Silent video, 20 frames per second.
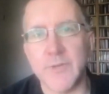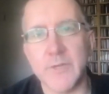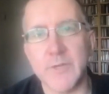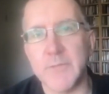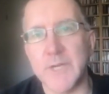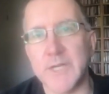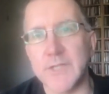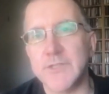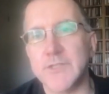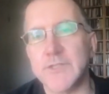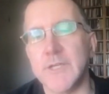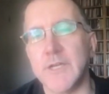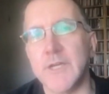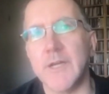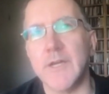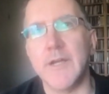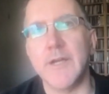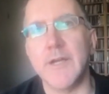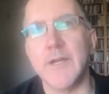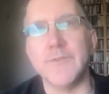very much,
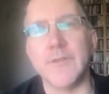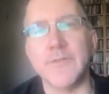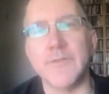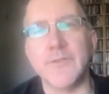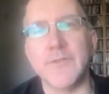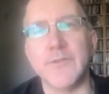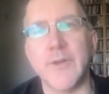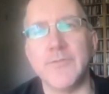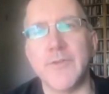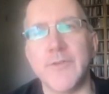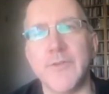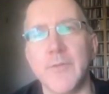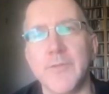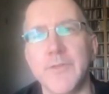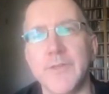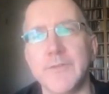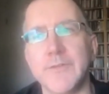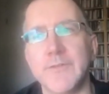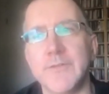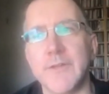and so I felt
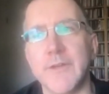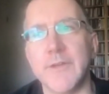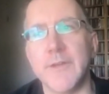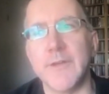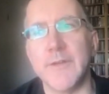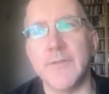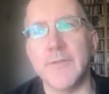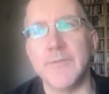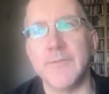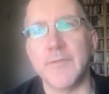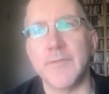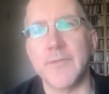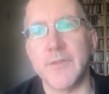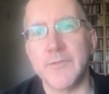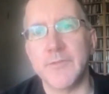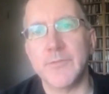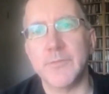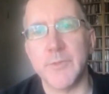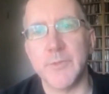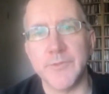that
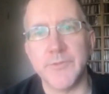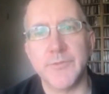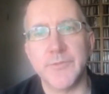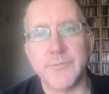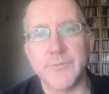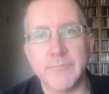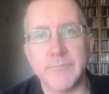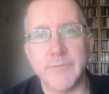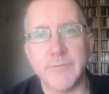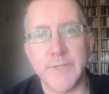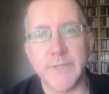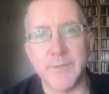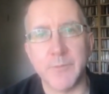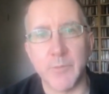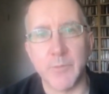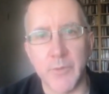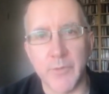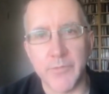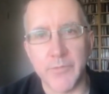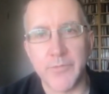this was really
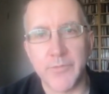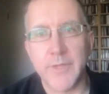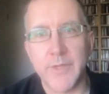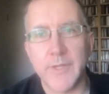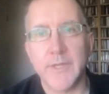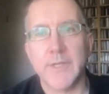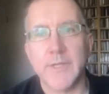worth